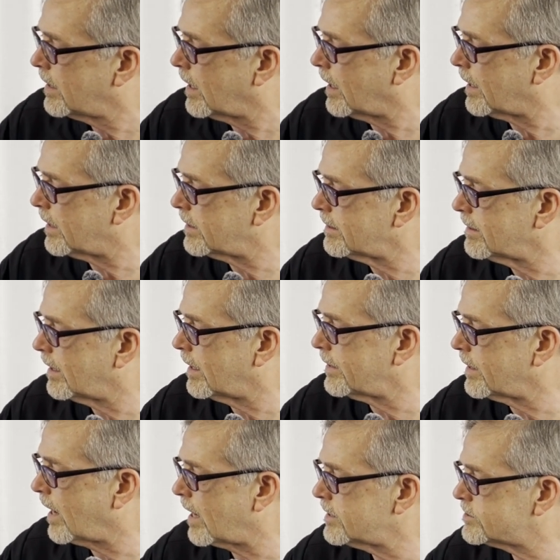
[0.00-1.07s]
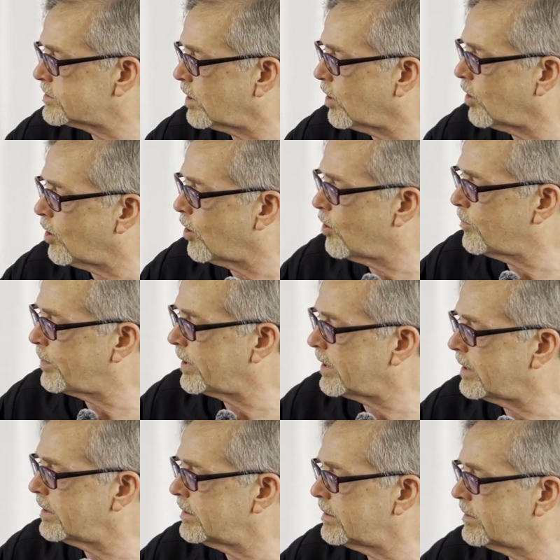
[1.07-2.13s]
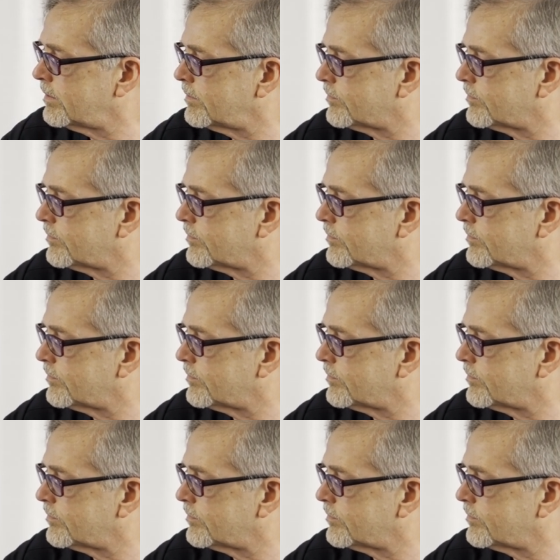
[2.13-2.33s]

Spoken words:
a nice opening